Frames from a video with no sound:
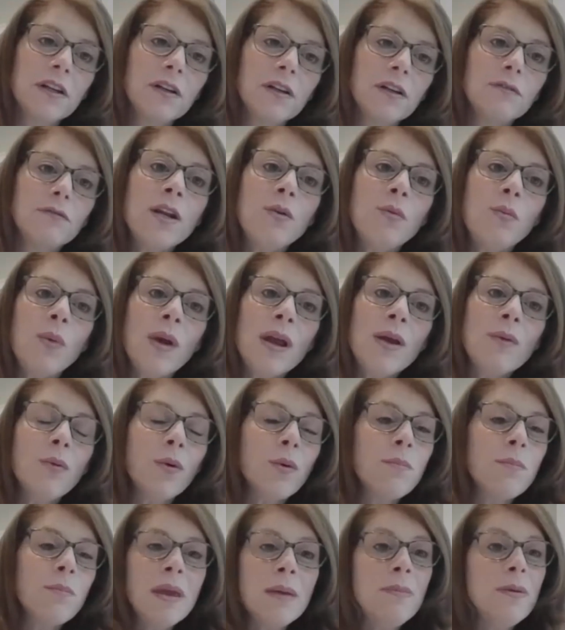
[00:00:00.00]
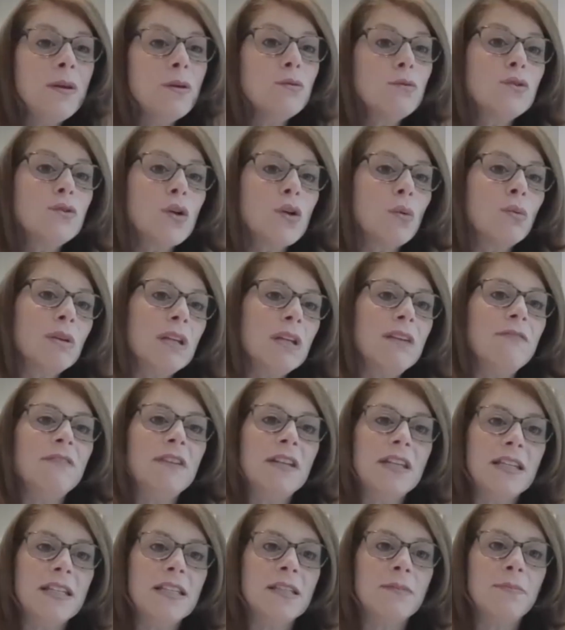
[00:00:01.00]
in a way where maybe you don't even
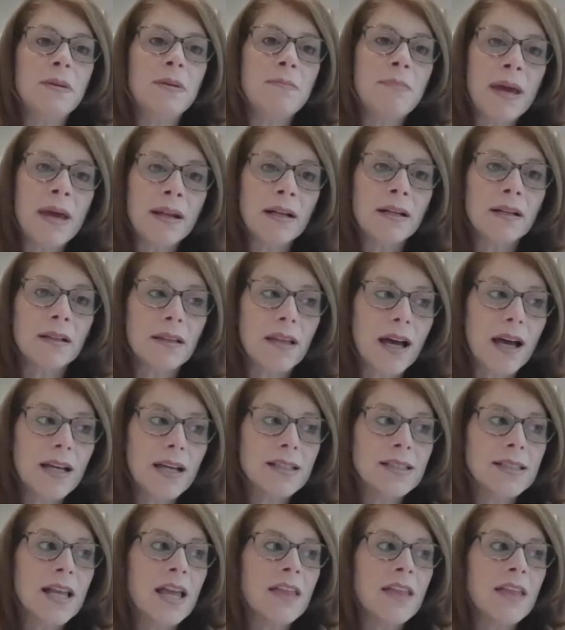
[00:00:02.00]
need to be medicalized.